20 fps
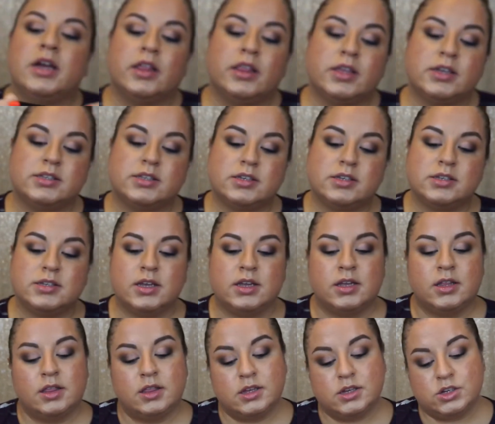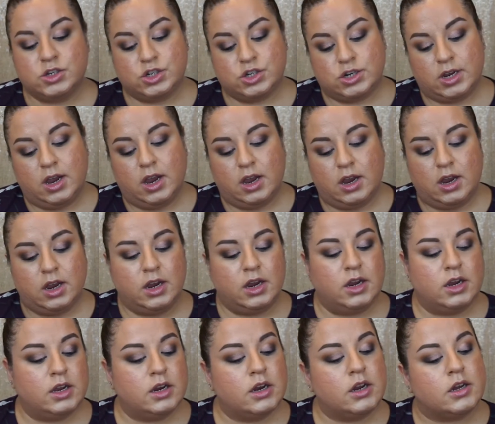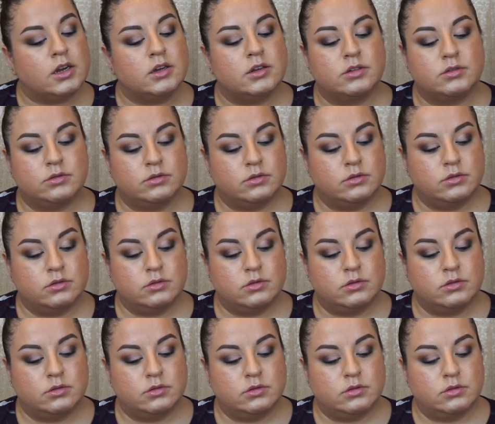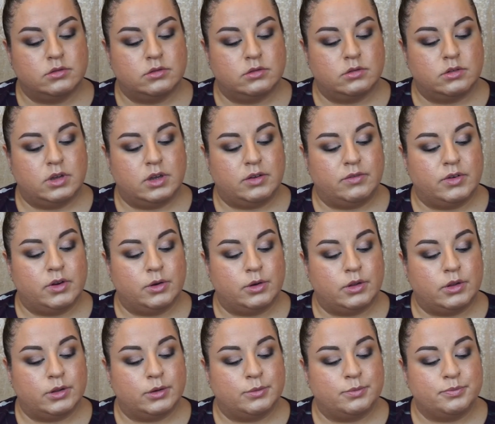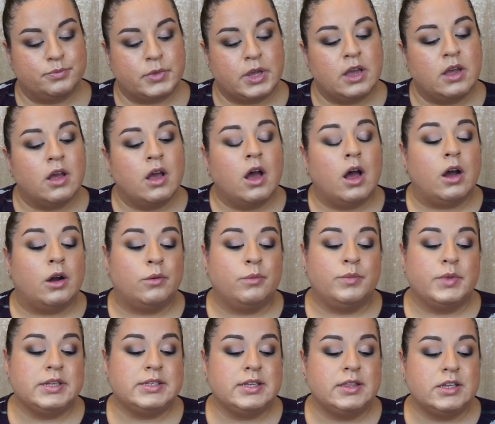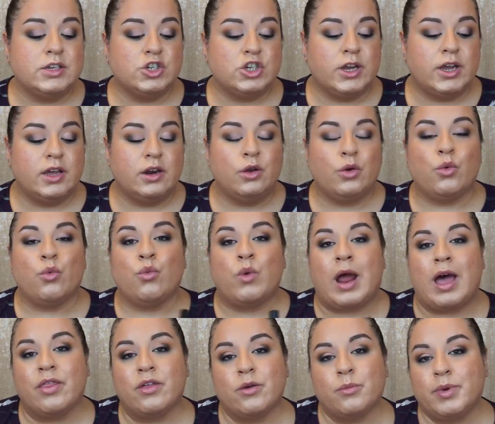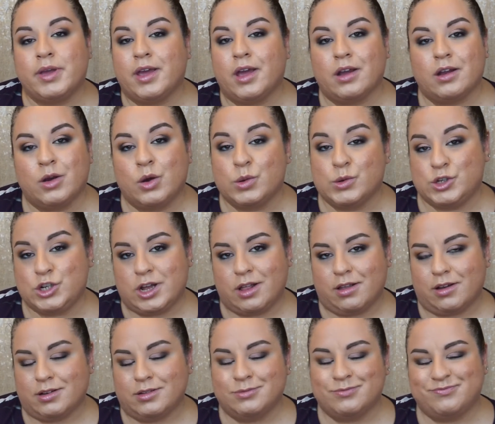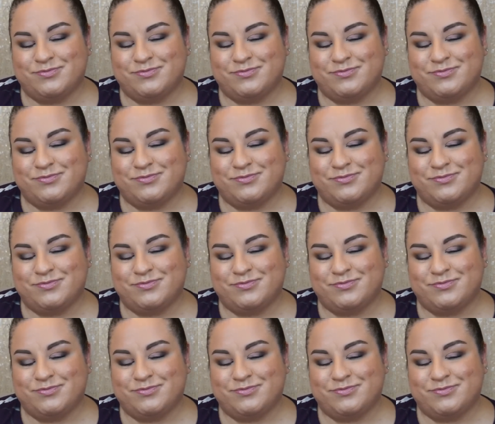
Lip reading: This is in the shade... I have no clue. Oh, it's in the shade Rather Be at Coachella.